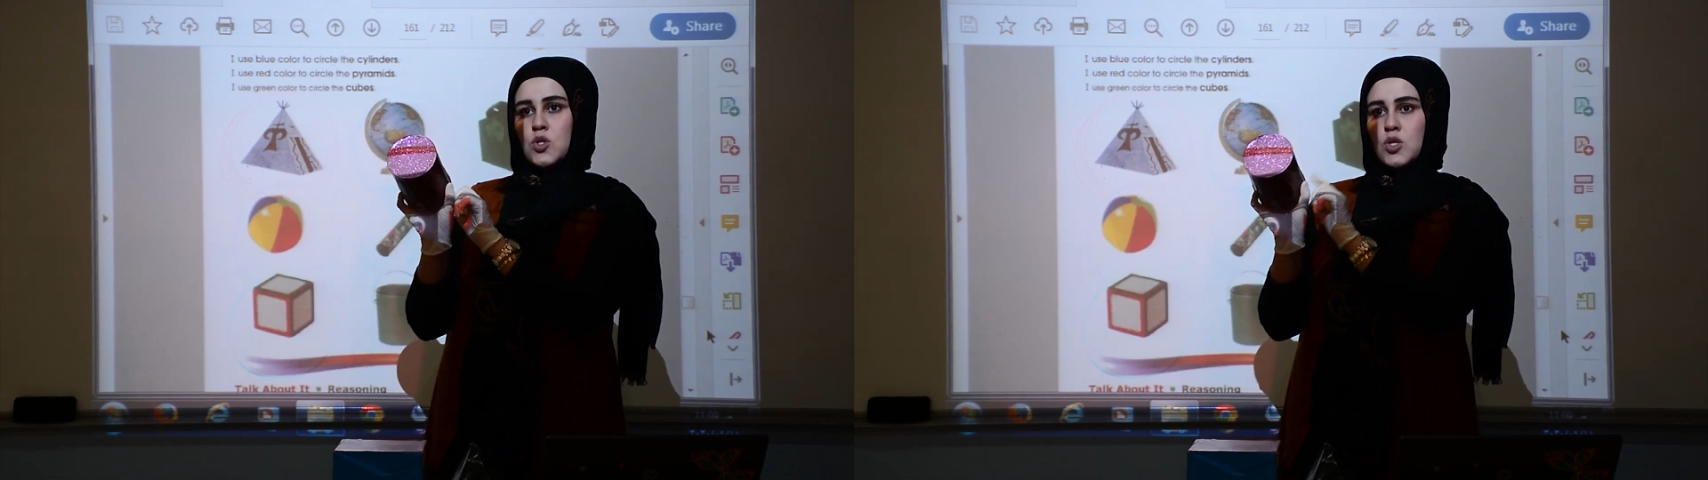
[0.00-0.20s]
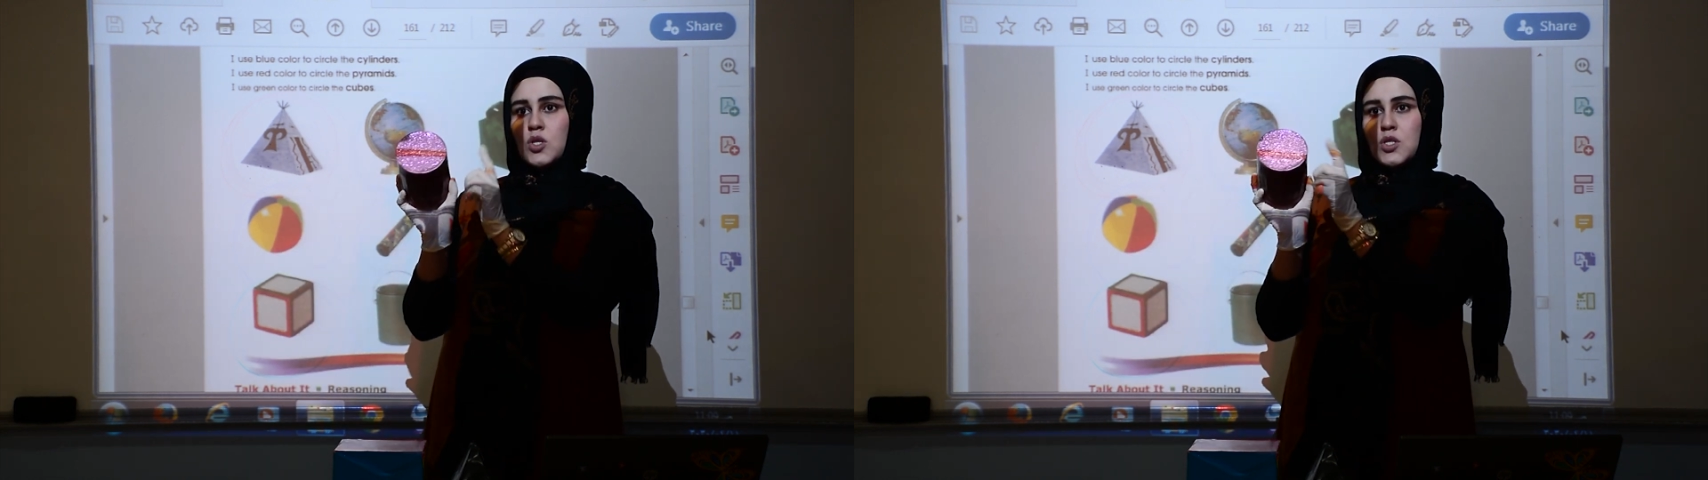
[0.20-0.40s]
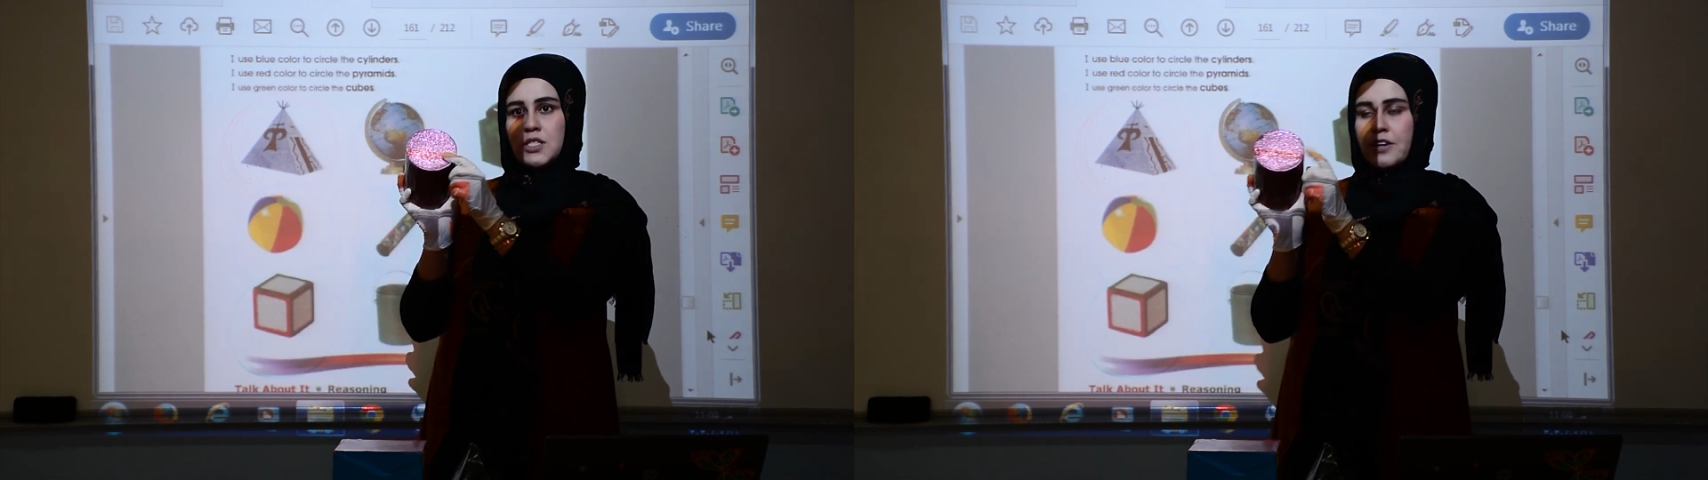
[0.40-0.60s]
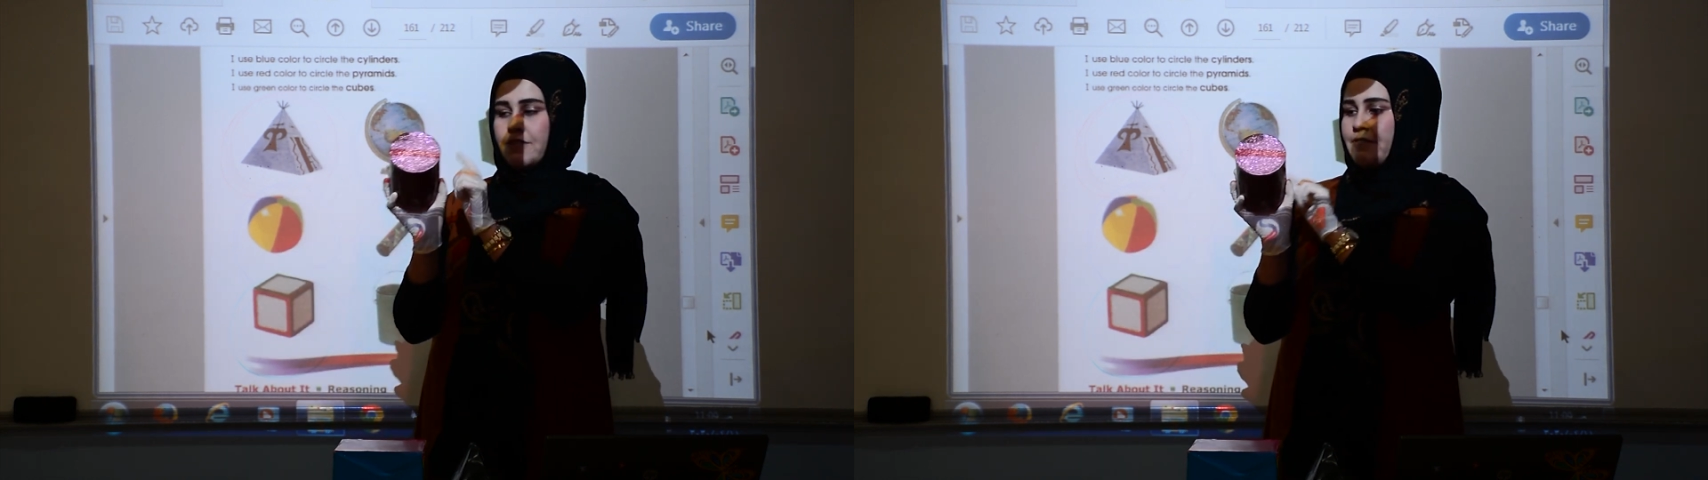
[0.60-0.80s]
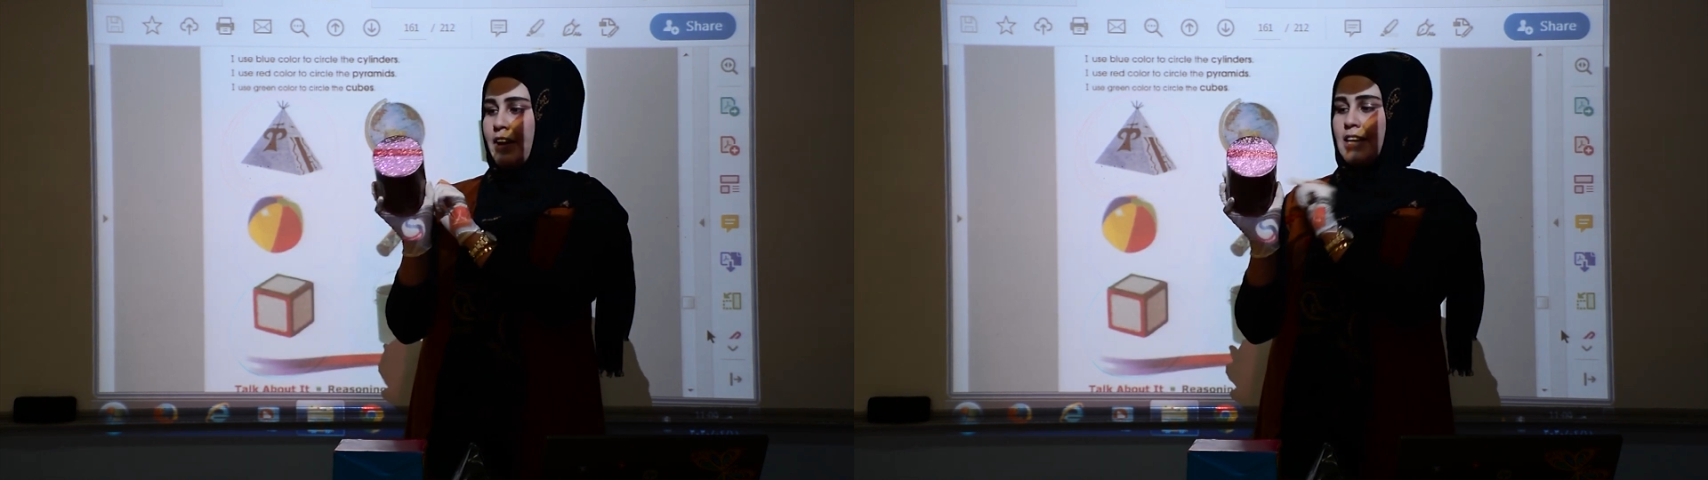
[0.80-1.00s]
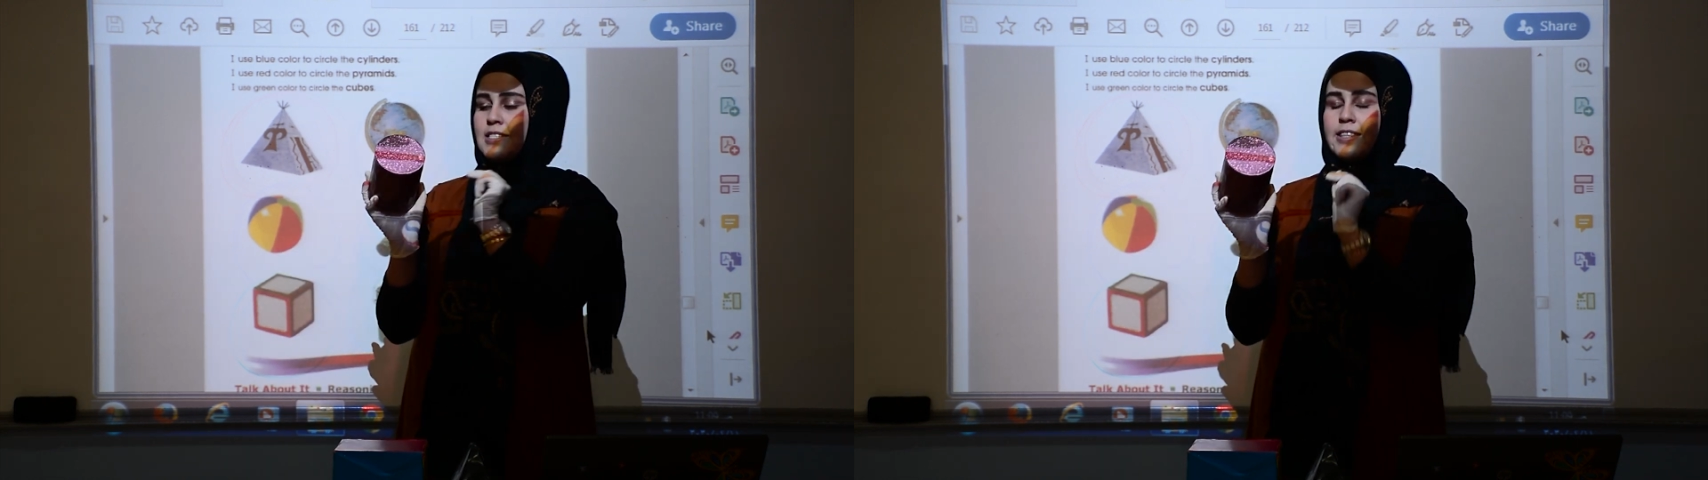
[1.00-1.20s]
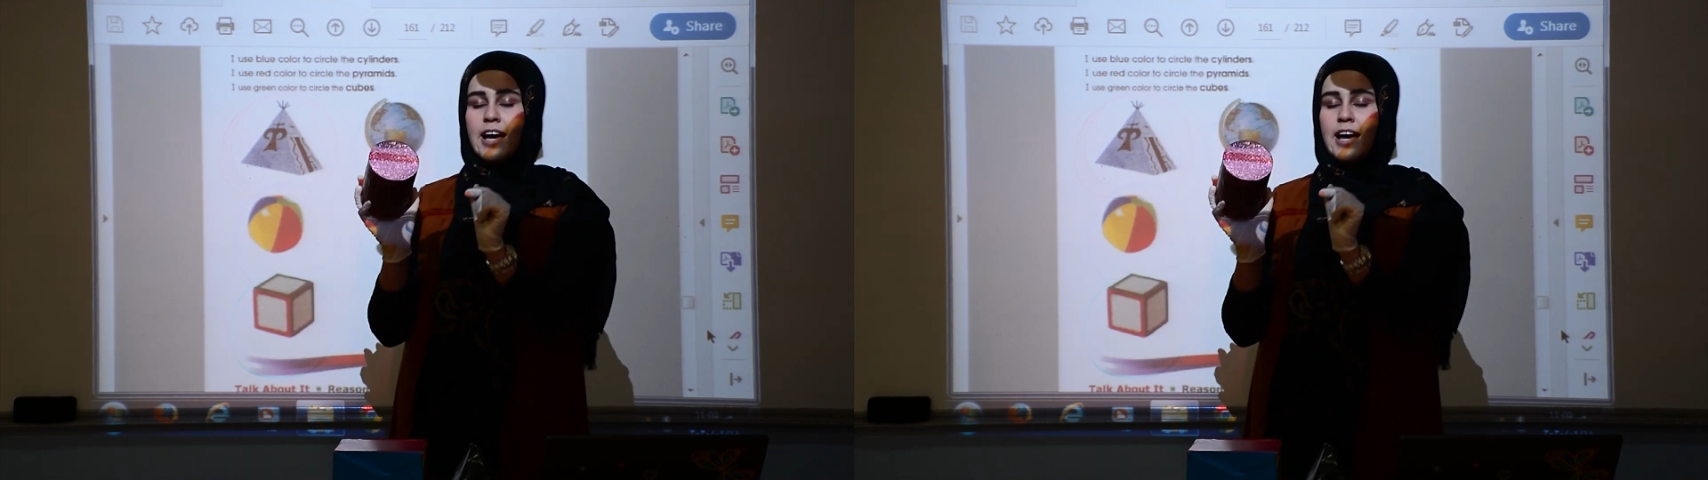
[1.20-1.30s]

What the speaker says: two surfaces.